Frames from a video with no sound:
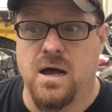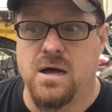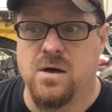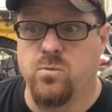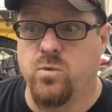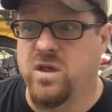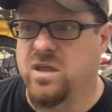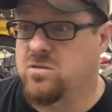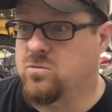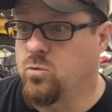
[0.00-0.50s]

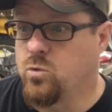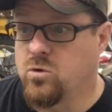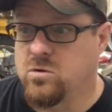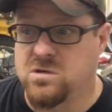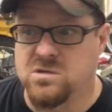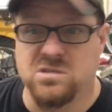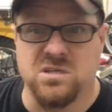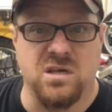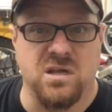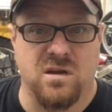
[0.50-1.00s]
we get the
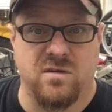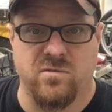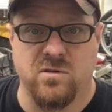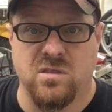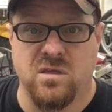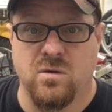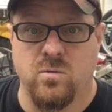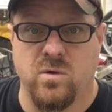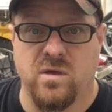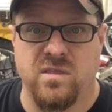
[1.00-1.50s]
warranty and
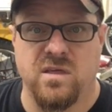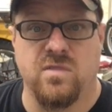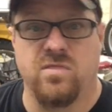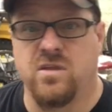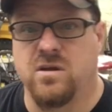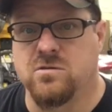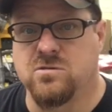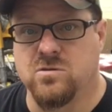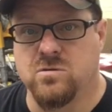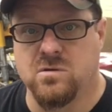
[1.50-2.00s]
everything with it, and
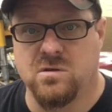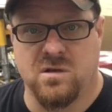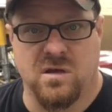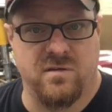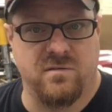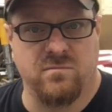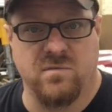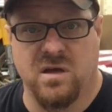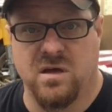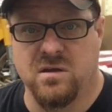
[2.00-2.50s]
they're doing
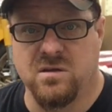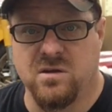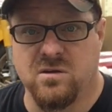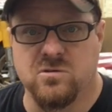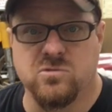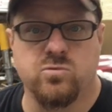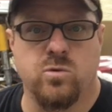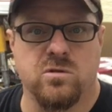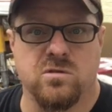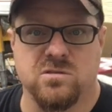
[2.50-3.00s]
a
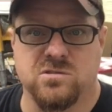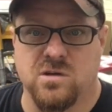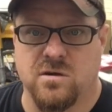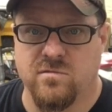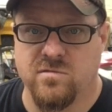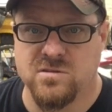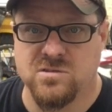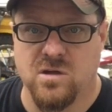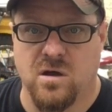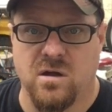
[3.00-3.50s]
year's worth of
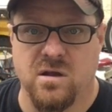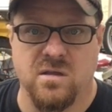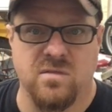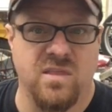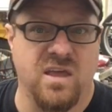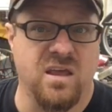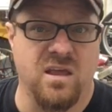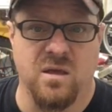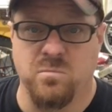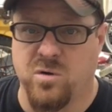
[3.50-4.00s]
service on it, and
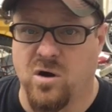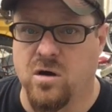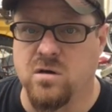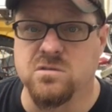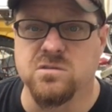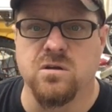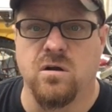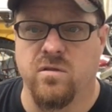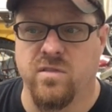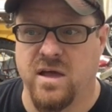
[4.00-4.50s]
they can get
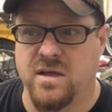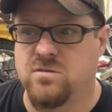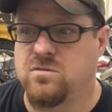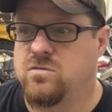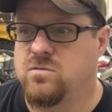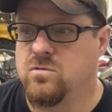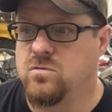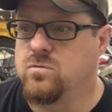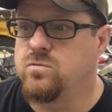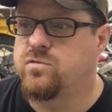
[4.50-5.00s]
parts and all that
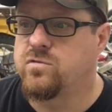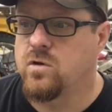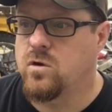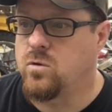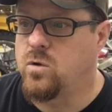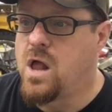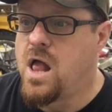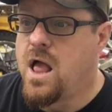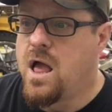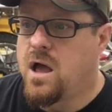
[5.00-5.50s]
too.
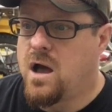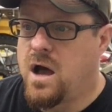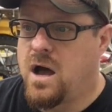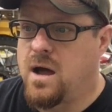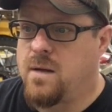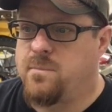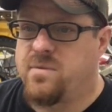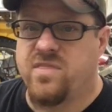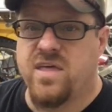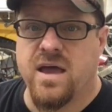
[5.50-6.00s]
So,
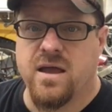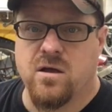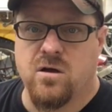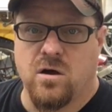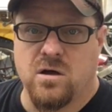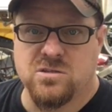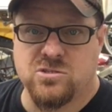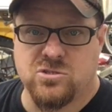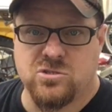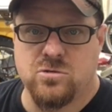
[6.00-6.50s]
but that
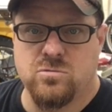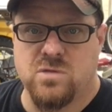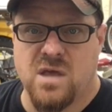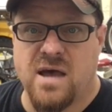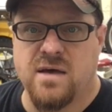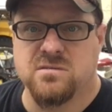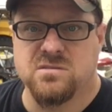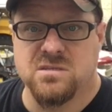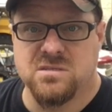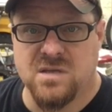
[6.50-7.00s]
cost
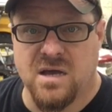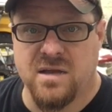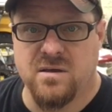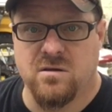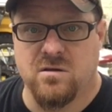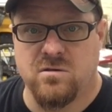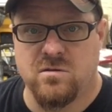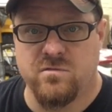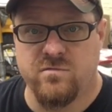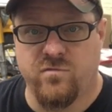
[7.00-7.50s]

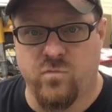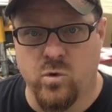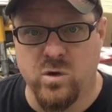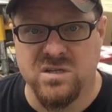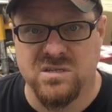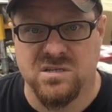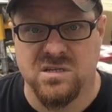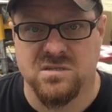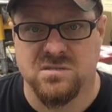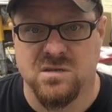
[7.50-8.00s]

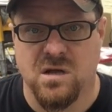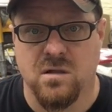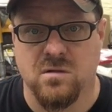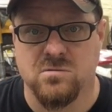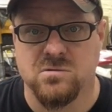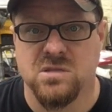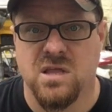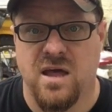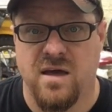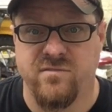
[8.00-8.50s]
$2,946
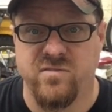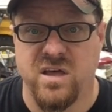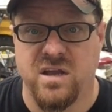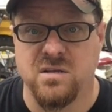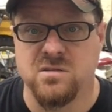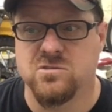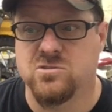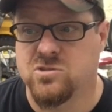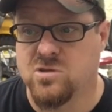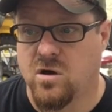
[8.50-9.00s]
to have that
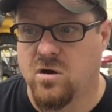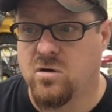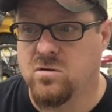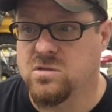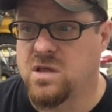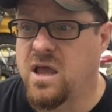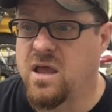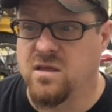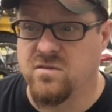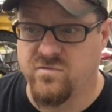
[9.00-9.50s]

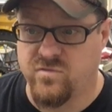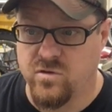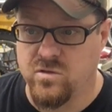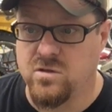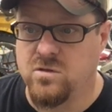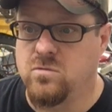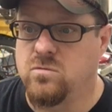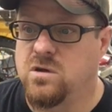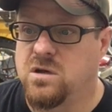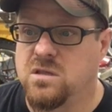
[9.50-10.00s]
installed and for the
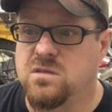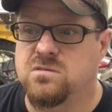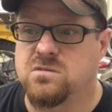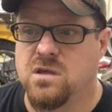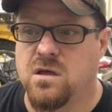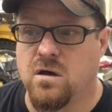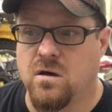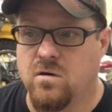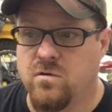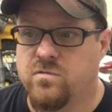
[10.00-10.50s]
unit
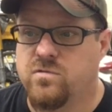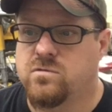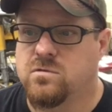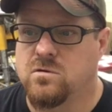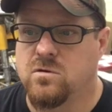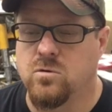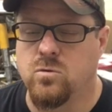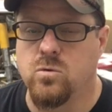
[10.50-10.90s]
itself. So.